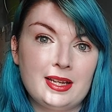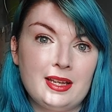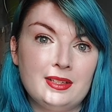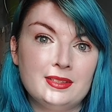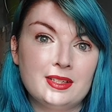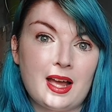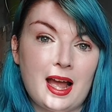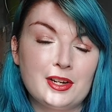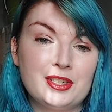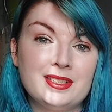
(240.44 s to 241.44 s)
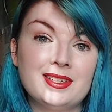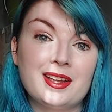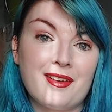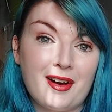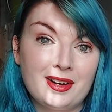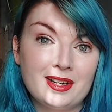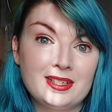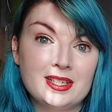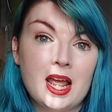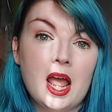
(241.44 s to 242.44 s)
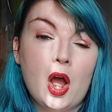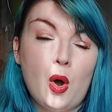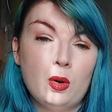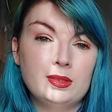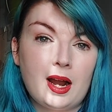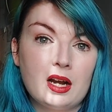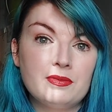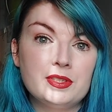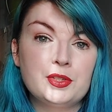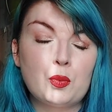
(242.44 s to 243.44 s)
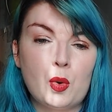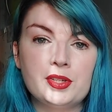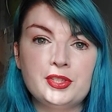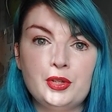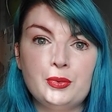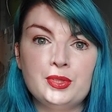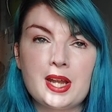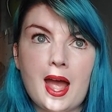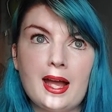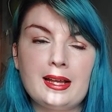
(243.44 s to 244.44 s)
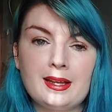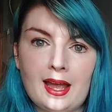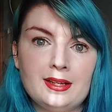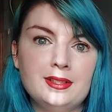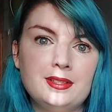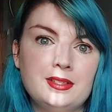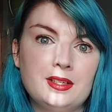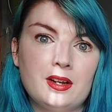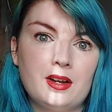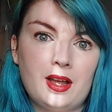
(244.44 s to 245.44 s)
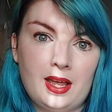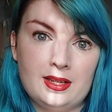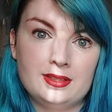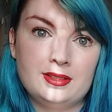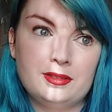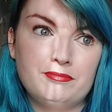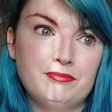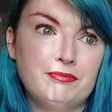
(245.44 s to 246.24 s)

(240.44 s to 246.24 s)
League's actions in Ireland, Hold the Harvest was used against his